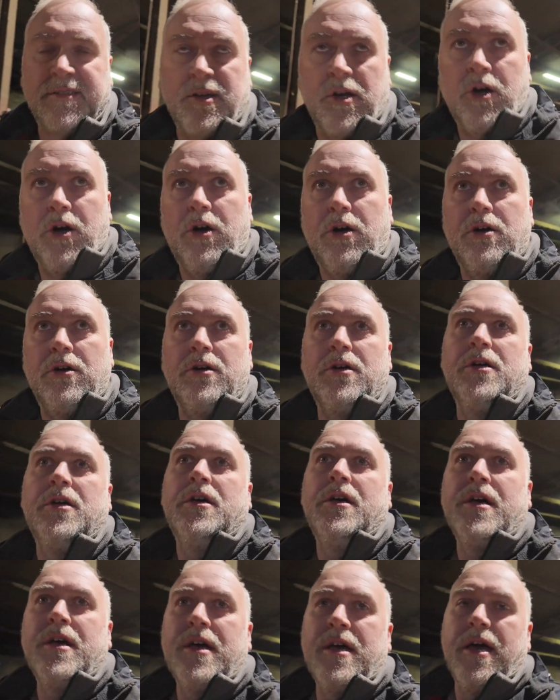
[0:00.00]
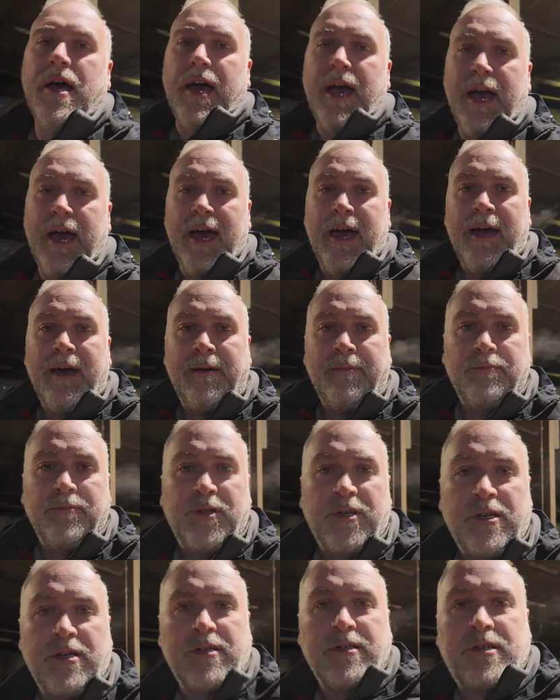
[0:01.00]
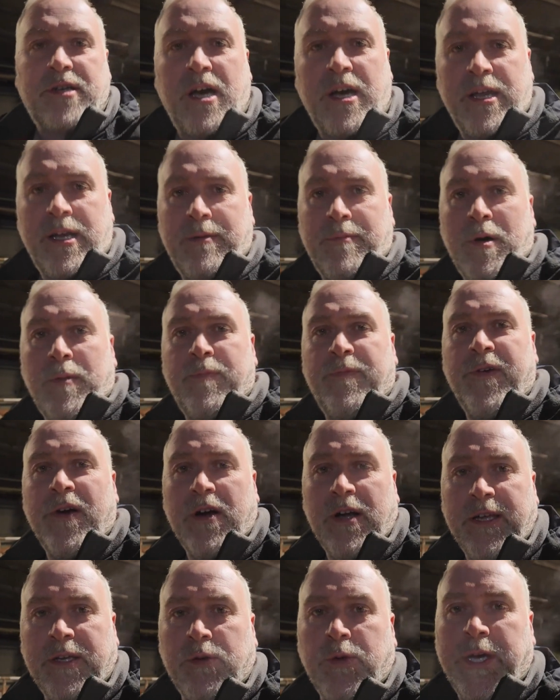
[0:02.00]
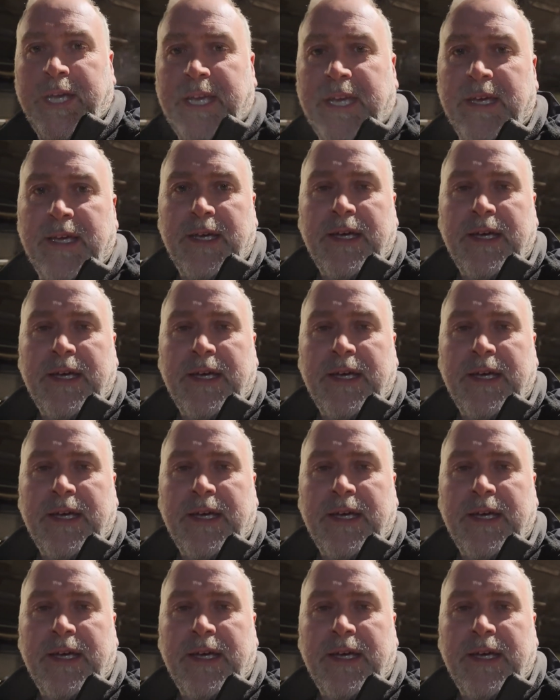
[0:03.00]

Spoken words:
So they're tying them up fairly quick.